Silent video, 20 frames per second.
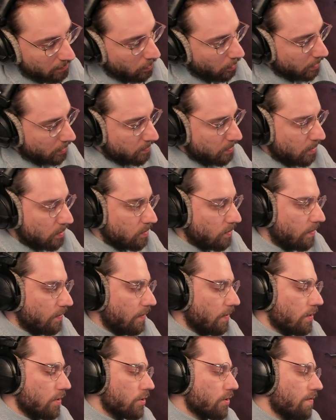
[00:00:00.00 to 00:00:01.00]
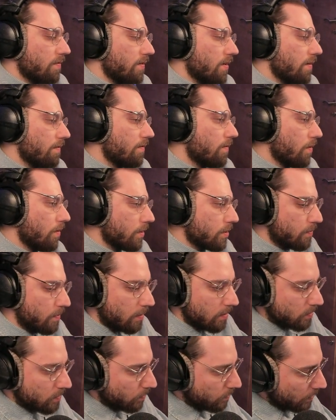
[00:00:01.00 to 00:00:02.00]
no experience with Photoshop, if you have no
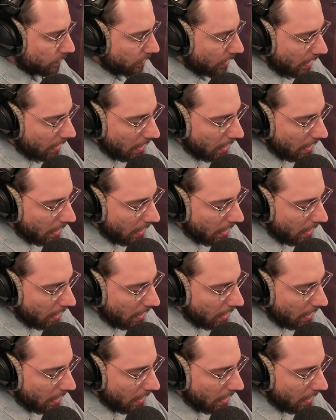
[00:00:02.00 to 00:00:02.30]
experience with